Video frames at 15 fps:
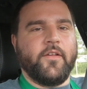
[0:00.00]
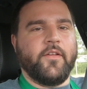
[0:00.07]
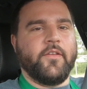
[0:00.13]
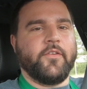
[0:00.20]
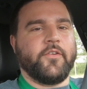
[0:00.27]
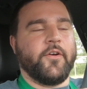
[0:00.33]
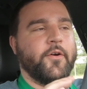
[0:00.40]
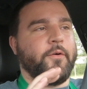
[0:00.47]

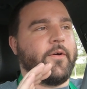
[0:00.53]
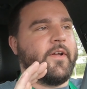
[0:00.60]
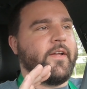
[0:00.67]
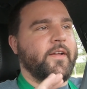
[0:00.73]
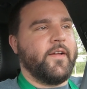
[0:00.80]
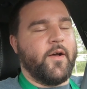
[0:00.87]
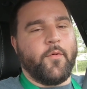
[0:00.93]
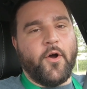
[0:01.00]
So
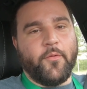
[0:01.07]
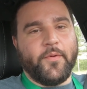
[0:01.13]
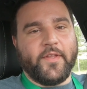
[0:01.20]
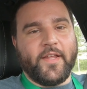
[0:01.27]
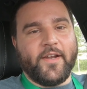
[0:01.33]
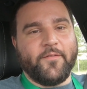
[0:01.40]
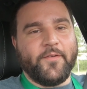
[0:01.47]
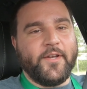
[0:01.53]
I'm hoping
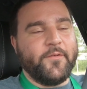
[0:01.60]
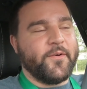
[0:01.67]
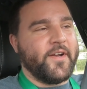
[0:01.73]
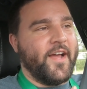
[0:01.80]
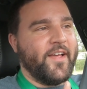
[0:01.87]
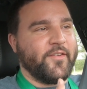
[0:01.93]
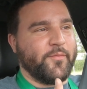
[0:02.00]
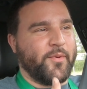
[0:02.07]
that if anyone
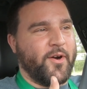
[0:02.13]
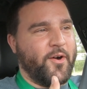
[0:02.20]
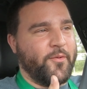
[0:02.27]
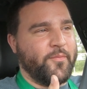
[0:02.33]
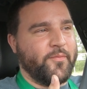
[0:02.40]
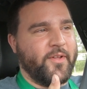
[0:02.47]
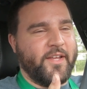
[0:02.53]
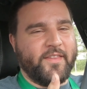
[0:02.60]
has a
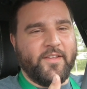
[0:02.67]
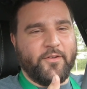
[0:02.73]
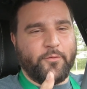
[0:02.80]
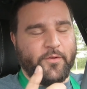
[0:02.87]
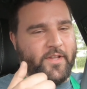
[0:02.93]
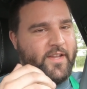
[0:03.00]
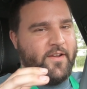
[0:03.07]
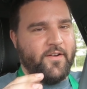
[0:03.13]
problem like this
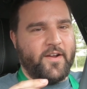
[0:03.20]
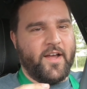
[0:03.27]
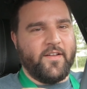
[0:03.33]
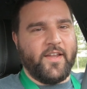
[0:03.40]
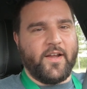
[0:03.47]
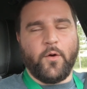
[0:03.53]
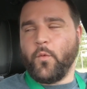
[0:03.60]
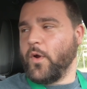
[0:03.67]
where they hear kind
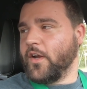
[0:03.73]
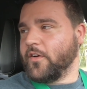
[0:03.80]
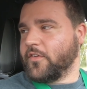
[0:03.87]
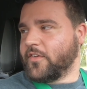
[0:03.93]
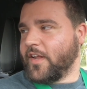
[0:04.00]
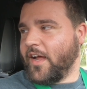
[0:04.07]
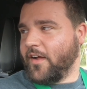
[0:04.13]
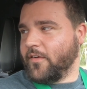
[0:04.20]
of like a weird
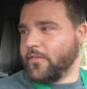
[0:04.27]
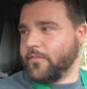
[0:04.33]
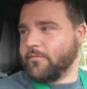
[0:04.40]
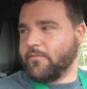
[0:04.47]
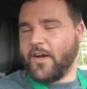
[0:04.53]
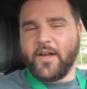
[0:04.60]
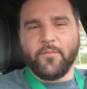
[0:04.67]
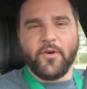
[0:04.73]

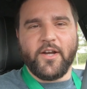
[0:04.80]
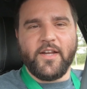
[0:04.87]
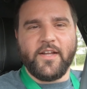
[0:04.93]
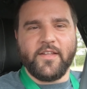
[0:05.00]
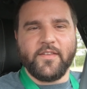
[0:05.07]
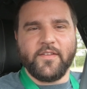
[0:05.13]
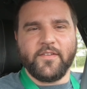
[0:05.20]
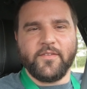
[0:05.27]
sound
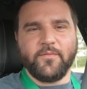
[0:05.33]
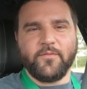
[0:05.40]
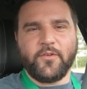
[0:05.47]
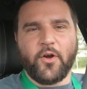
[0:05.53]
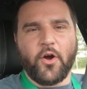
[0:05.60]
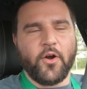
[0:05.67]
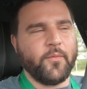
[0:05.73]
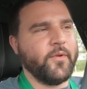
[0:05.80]
vibrating in the
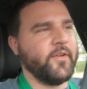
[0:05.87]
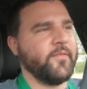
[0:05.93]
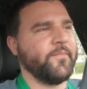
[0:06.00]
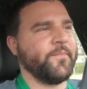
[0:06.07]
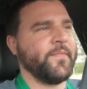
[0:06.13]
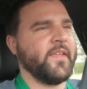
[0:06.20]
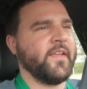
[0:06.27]
carbon,